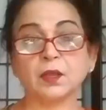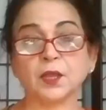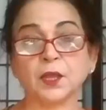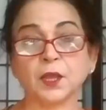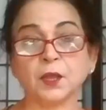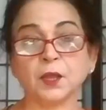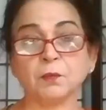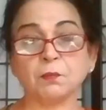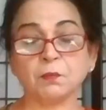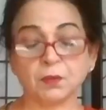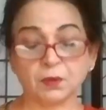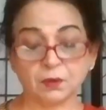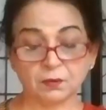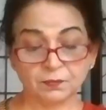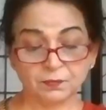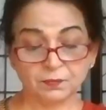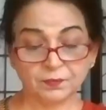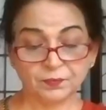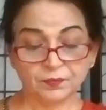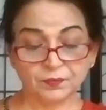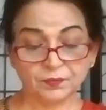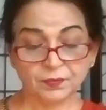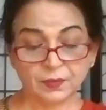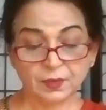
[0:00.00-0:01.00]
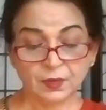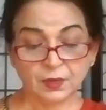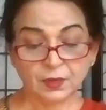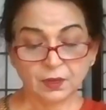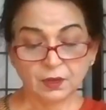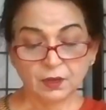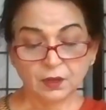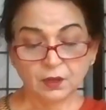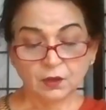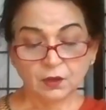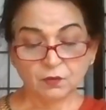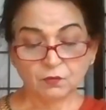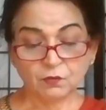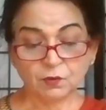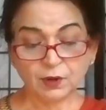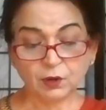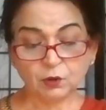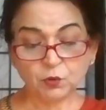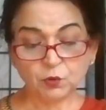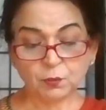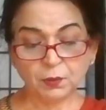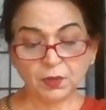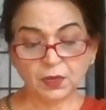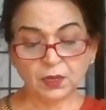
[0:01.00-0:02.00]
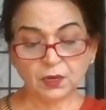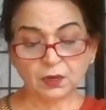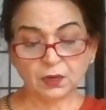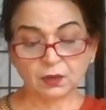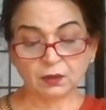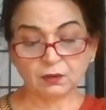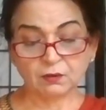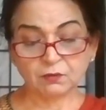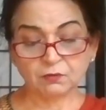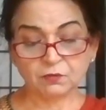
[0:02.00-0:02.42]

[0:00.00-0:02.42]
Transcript: him. What do you mean?